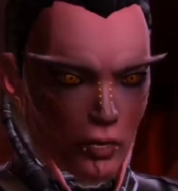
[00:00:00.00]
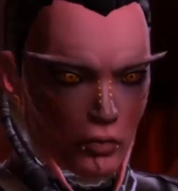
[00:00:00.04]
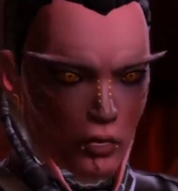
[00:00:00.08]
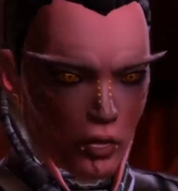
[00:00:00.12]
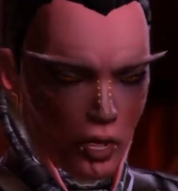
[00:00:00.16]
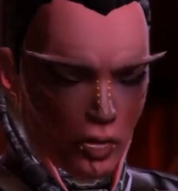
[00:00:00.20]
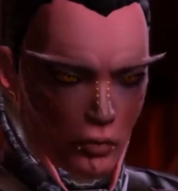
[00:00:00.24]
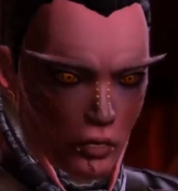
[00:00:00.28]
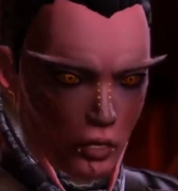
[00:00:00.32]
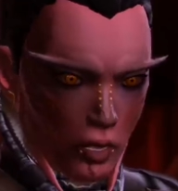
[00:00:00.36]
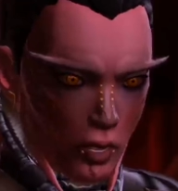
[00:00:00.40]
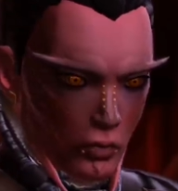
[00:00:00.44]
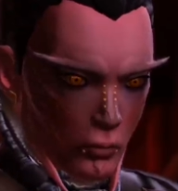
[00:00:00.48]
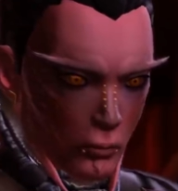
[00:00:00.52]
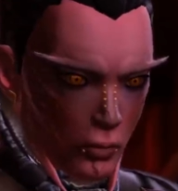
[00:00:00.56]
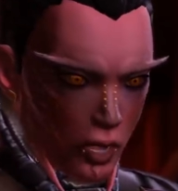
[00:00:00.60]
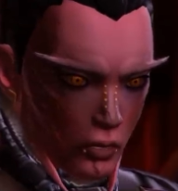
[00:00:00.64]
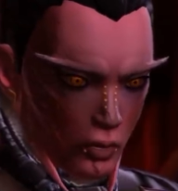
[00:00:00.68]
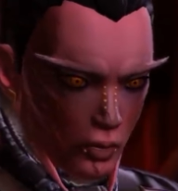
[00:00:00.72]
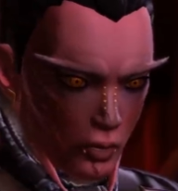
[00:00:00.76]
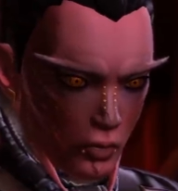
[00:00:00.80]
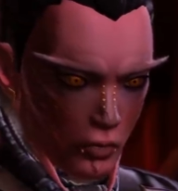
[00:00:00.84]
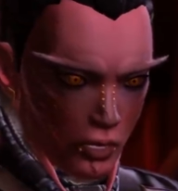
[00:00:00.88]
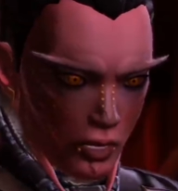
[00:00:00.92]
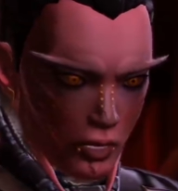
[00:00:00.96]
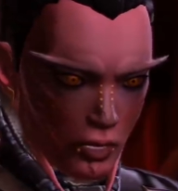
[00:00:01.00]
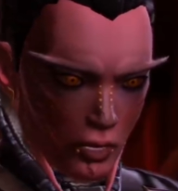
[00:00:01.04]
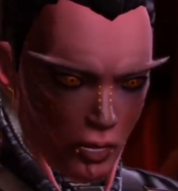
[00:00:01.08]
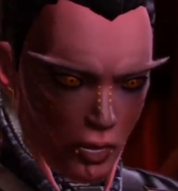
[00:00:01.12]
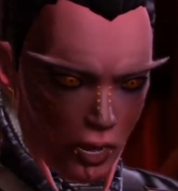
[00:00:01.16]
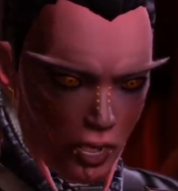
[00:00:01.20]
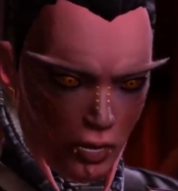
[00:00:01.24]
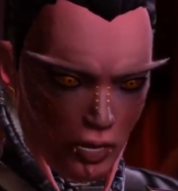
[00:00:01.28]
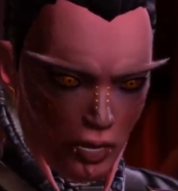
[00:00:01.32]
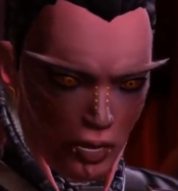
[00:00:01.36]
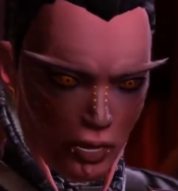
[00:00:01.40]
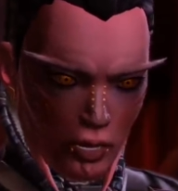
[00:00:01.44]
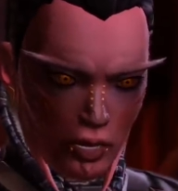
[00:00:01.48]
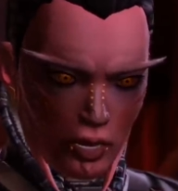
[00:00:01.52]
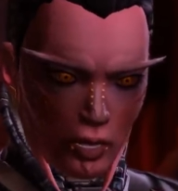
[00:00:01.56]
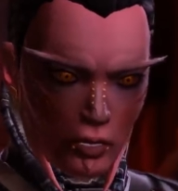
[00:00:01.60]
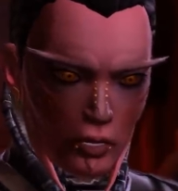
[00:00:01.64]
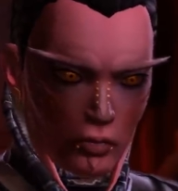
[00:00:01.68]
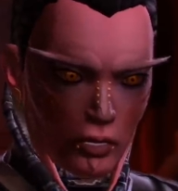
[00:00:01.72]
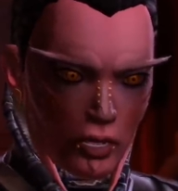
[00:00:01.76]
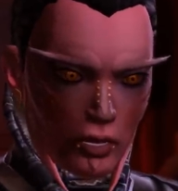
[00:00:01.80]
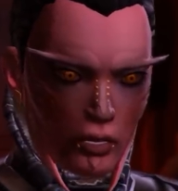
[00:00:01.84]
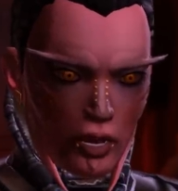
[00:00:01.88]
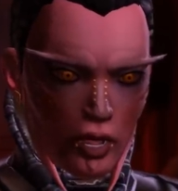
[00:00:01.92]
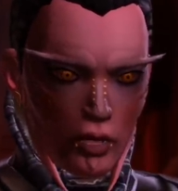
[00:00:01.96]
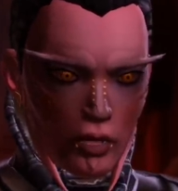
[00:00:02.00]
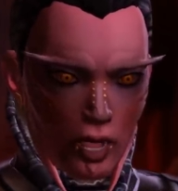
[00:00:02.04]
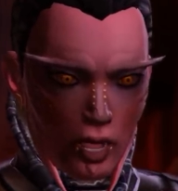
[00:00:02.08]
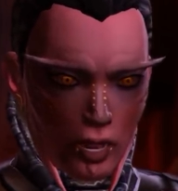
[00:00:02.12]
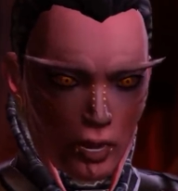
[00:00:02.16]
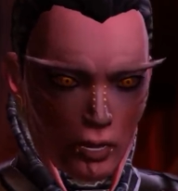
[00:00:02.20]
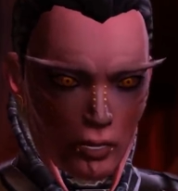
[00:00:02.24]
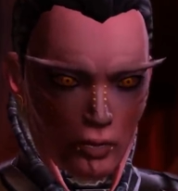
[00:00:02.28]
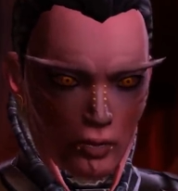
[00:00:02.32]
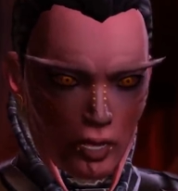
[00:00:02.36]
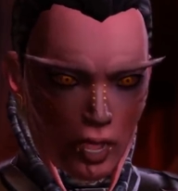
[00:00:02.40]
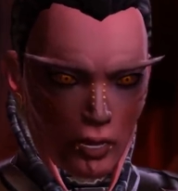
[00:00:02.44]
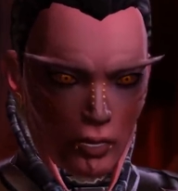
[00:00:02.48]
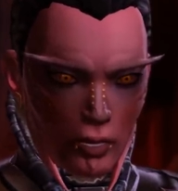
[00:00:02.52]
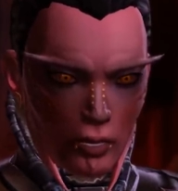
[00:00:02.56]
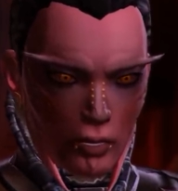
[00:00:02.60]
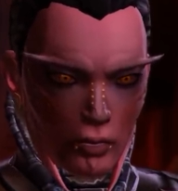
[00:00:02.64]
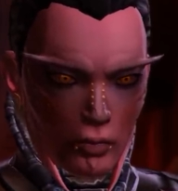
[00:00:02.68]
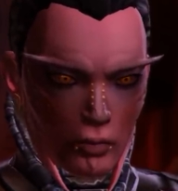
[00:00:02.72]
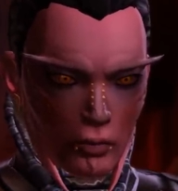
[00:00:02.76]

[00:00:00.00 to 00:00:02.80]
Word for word: it wasn't just about stealing anything they could get their hands on.